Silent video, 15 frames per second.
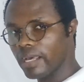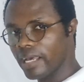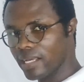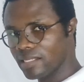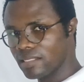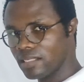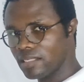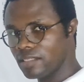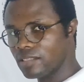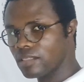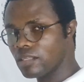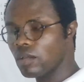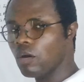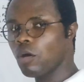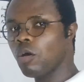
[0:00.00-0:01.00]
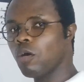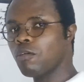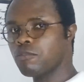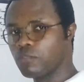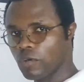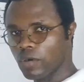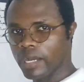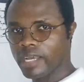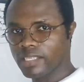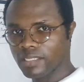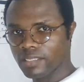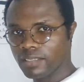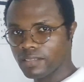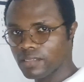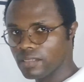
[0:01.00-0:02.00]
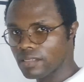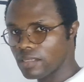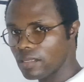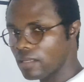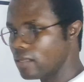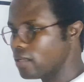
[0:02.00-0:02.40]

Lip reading: axes or 4 axes.